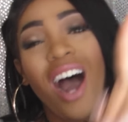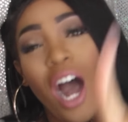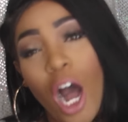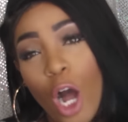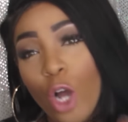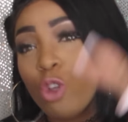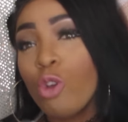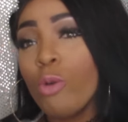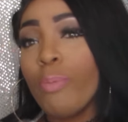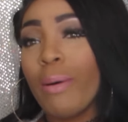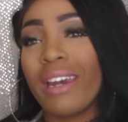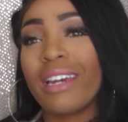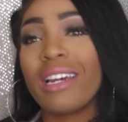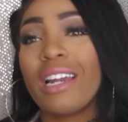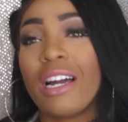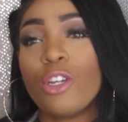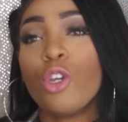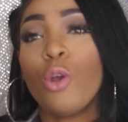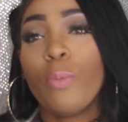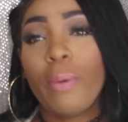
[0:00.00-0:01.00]
oh, you better
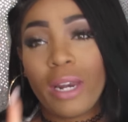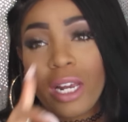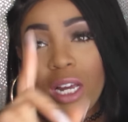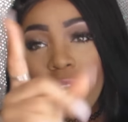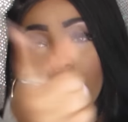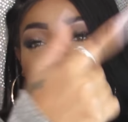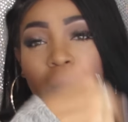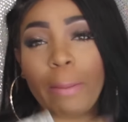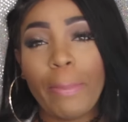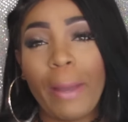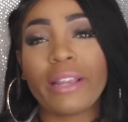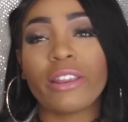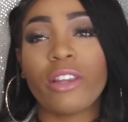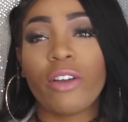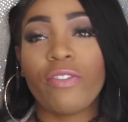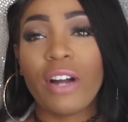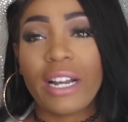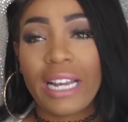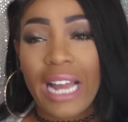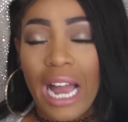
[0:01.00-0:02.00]
come right back
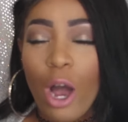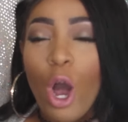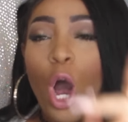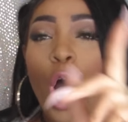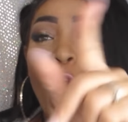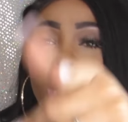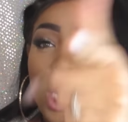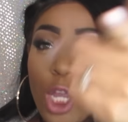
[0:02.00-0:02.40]
the fuck out.